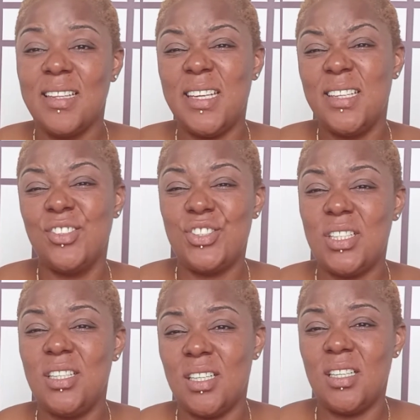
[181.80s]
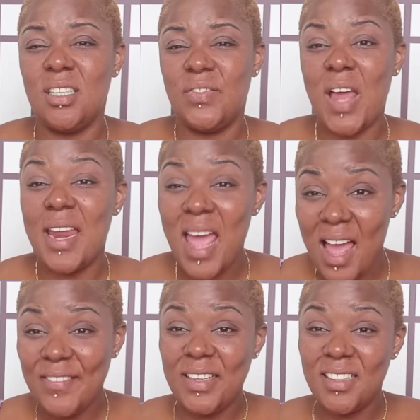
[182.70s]
the energy of not
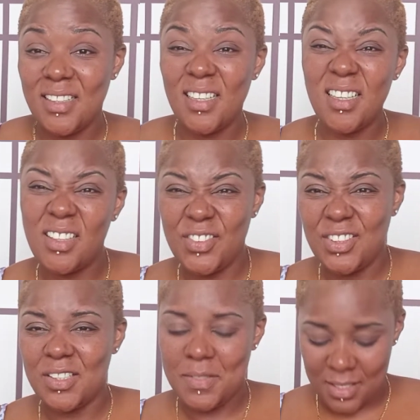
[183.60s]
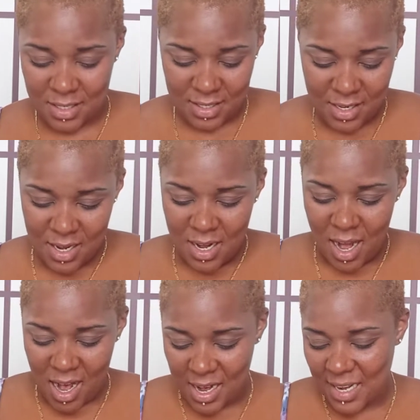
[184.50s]
having enough. You know what I'm saying?
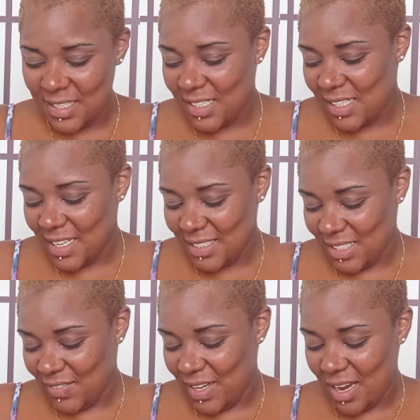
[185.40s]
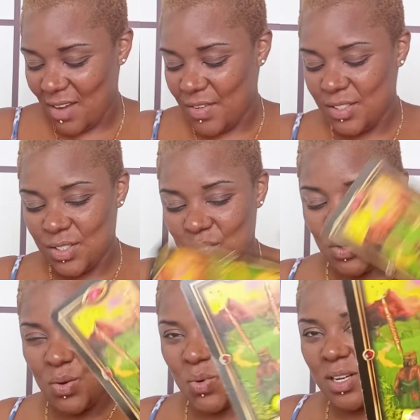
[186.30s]
All right then the next thing we have is the
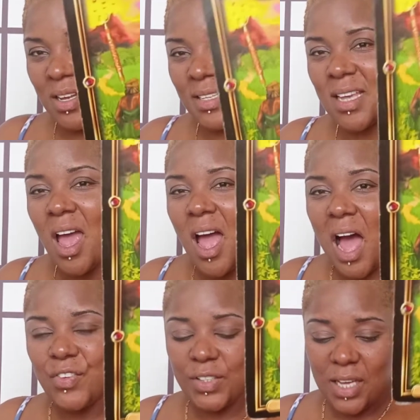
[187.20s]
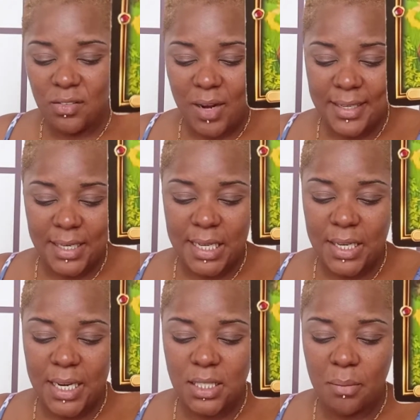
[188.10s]
two of wands. I feel like right now
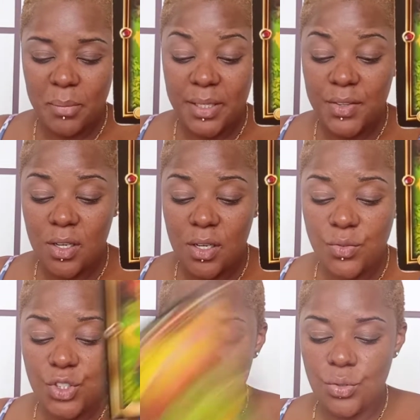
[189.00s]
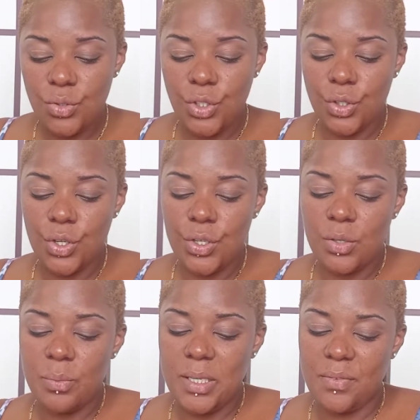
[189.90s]
in the month of June, you're going
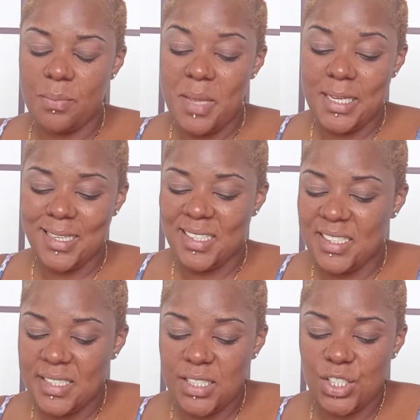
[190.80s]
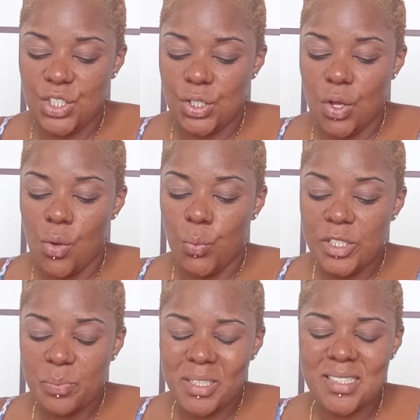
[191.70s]
to be making a decision on
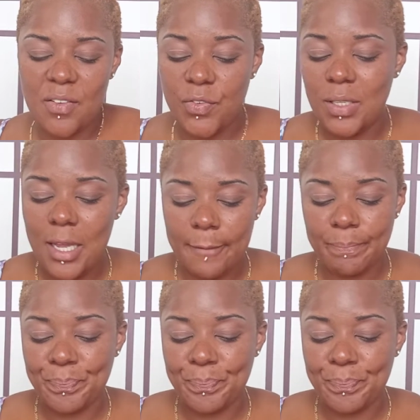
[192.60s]
which, because I feel like